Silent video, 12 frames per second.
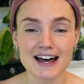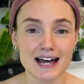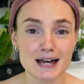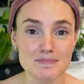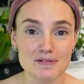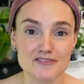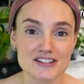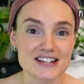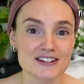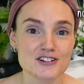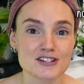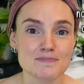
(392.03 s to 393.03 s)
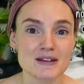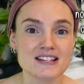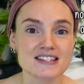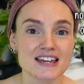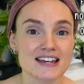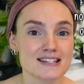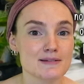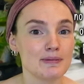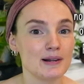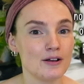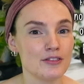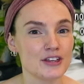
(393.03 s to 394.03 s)
epiphytic just means that it's a
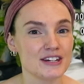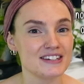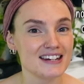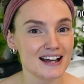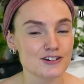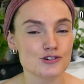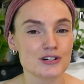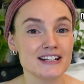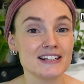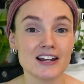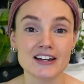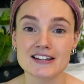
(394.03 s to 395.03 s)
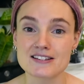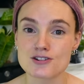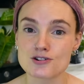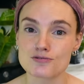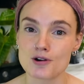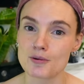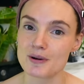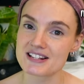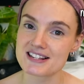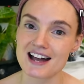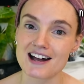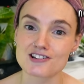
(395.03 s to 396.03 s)
plant that naturally likes to grow
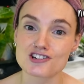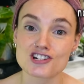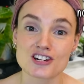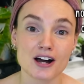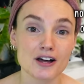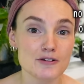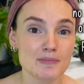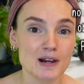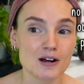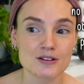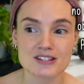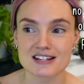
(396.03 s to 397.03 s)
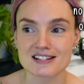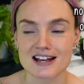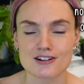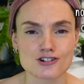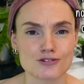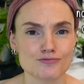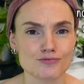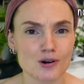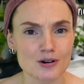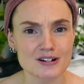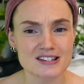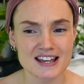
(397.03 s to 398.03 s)
attached to other plants, attached to
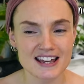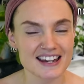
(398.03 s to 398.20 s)
rocks,